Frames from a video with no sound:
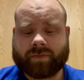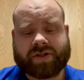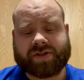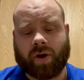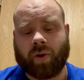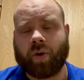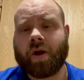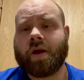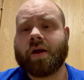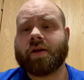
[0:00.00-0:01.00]
So
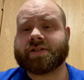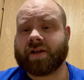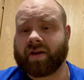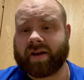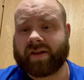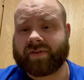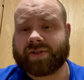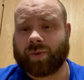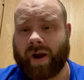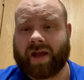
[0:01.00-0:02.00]
it's not going to get
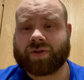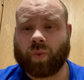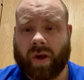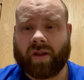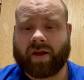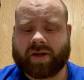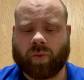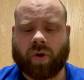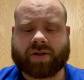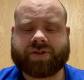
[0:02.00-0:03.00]
these rags wet like you
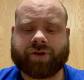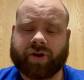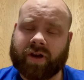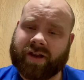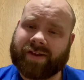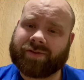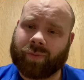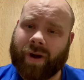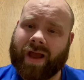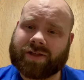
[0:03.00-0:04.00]
want. So you're going to get the
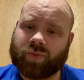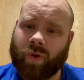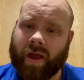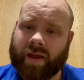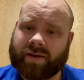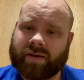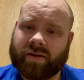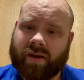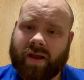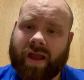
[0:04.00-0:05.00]
rags wet
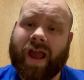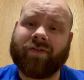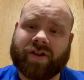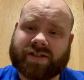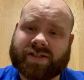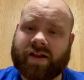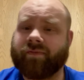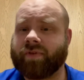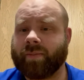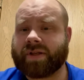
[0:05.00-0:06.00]
and then stuff
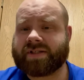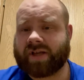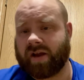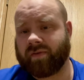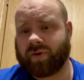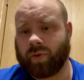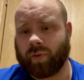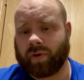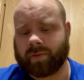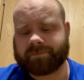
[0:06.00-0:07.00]
them inside of the cooler.